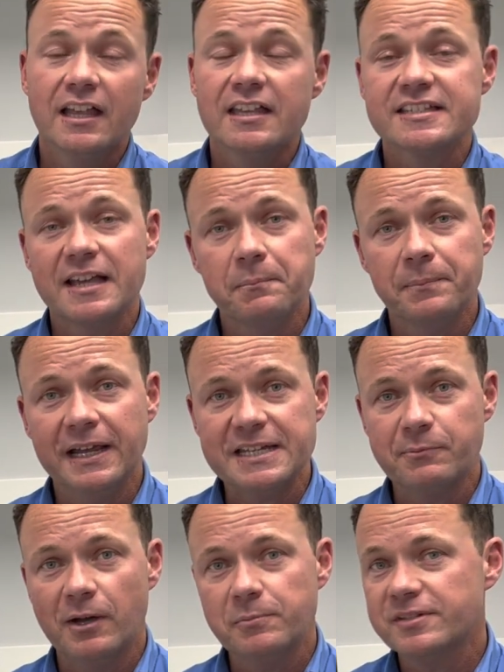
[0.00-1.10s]
Some pets
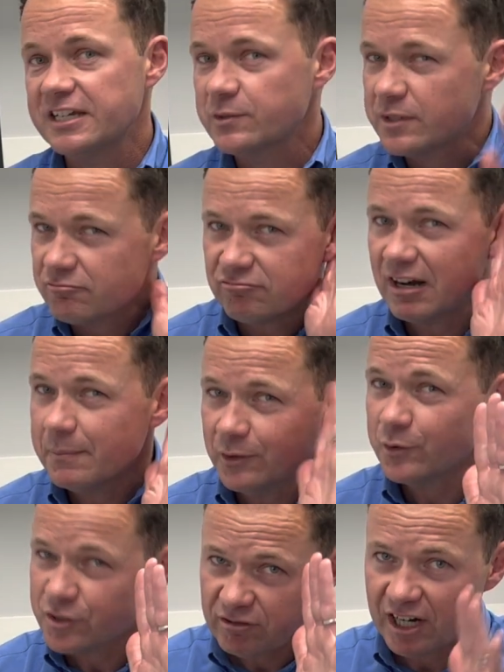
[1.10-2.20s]
might present to us rubbing or
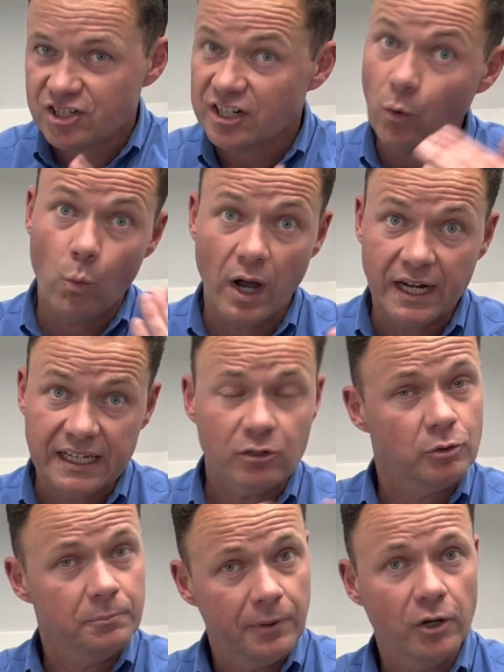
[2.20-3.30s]
scratching at one ear
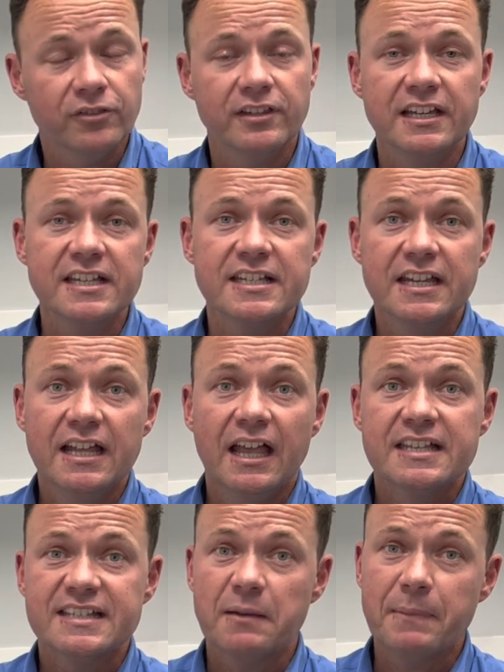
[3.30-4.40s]
or both ears.
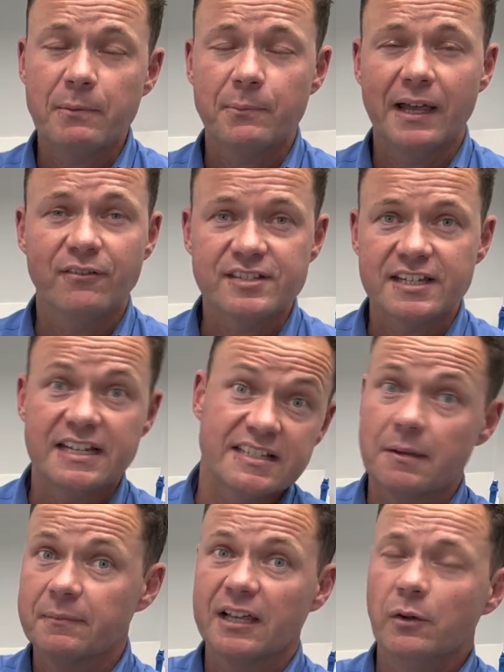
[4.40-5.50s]
Some people may have seen
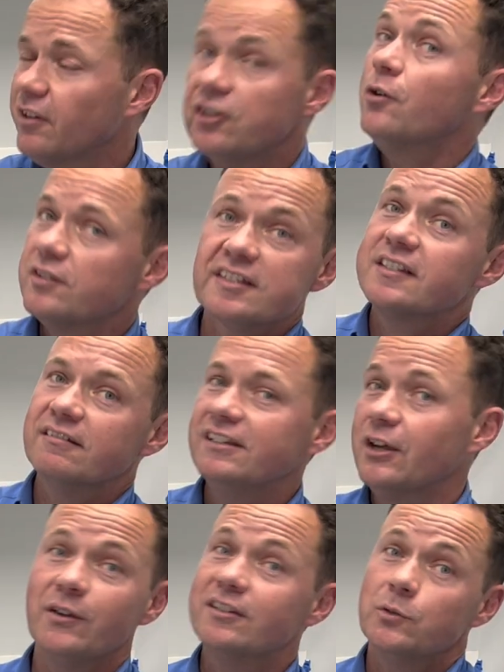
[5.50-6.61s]
something go in, the dog just
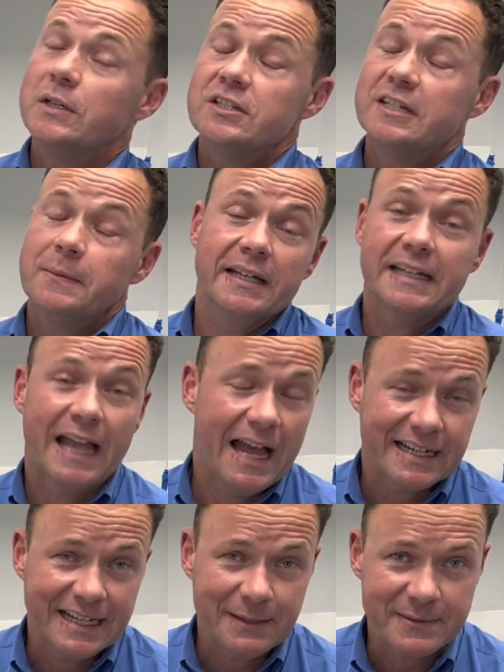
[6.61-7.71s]
is twitching a bit and
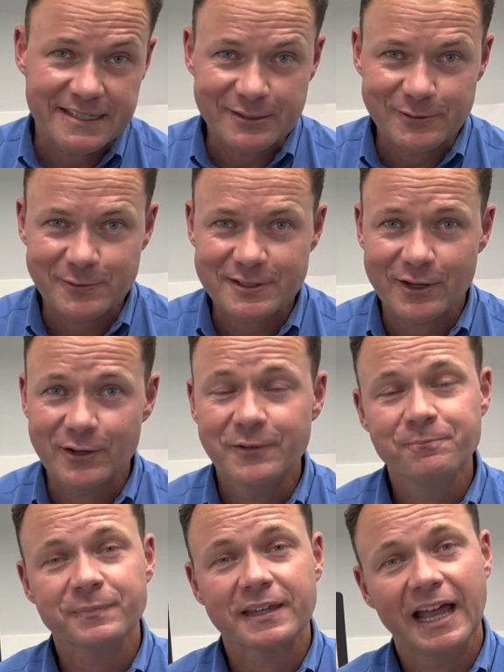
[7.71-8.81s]
can't keep still. So
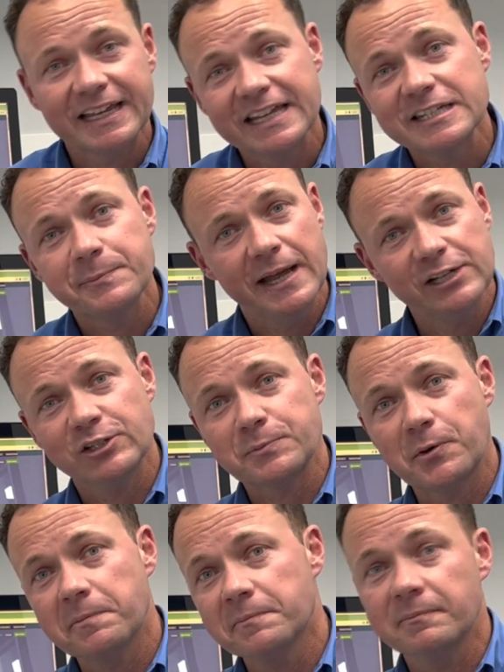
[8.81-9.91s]
again, depending on the
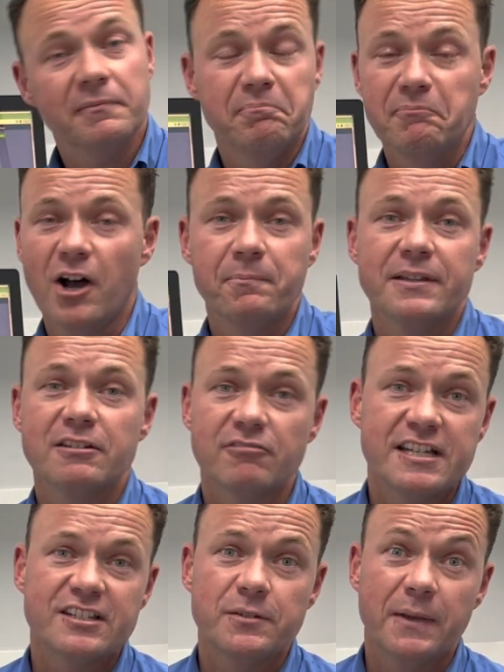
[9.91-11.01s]
problem, might be the
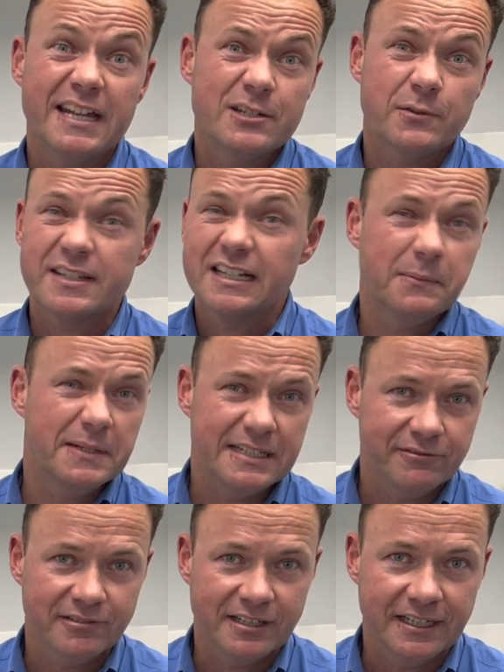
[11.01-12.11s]
reason your pet's to us a little bit
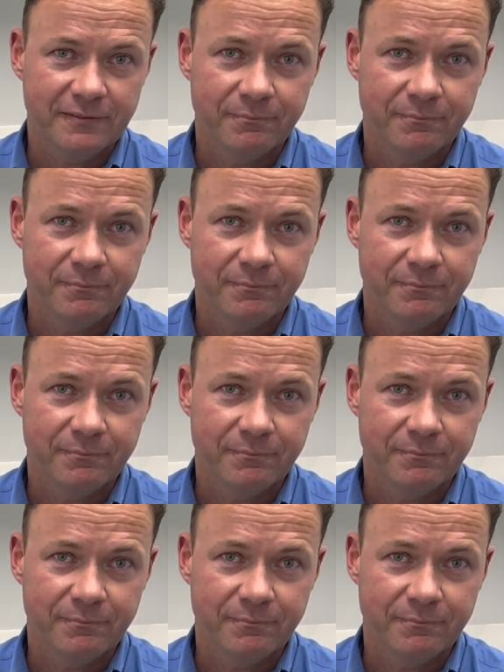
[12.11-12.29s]
differently.